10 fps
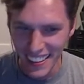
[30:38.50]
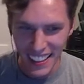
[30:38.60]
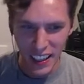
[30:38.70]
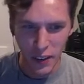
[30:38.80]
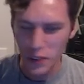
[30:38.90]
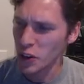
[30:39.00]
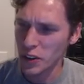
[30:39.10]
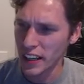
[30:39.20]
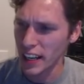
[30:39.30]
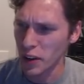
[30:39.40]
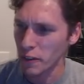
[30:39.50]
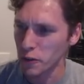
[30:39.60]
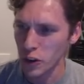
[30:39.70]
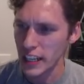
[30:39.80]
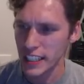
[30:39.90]
Sounds you don't, right. You don't get
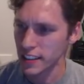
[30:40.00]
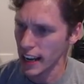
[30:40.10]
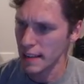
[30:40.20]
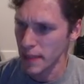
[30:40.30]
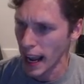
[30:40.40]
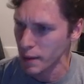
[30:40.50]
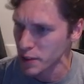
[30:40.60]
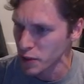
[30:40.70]
free yeah, okay. Steam games for